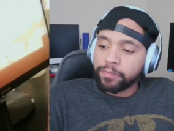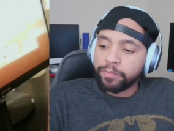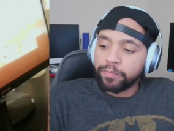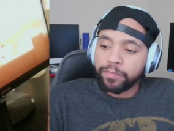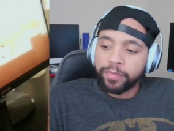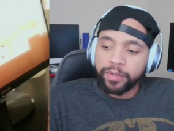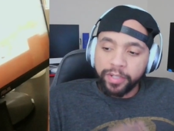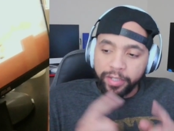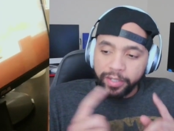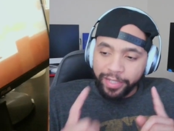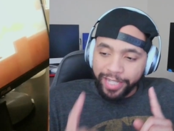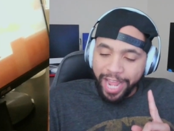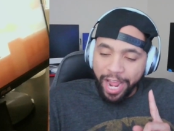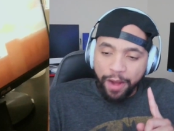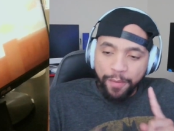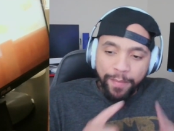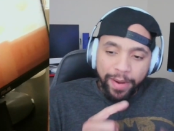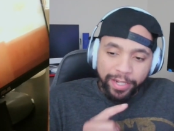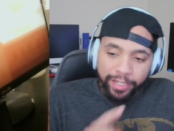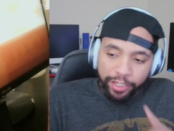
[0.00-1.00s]
But now I'm
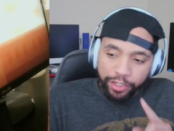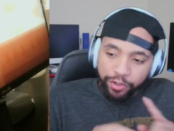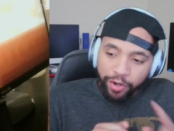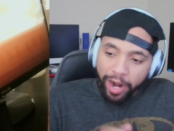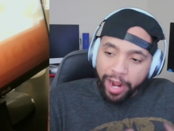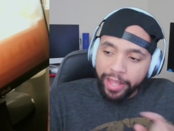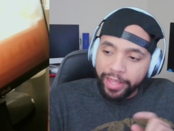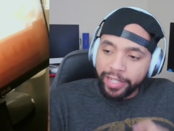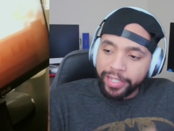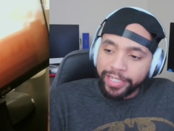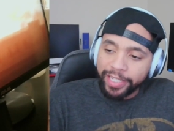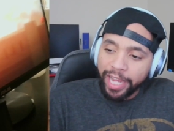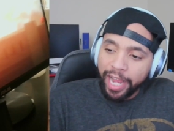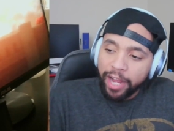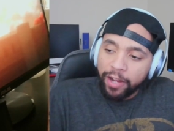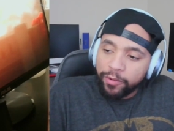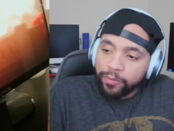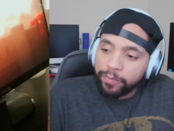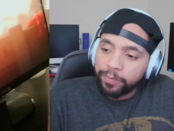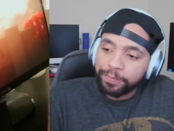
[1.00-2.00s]
about to try this
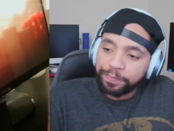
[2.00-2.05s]
out.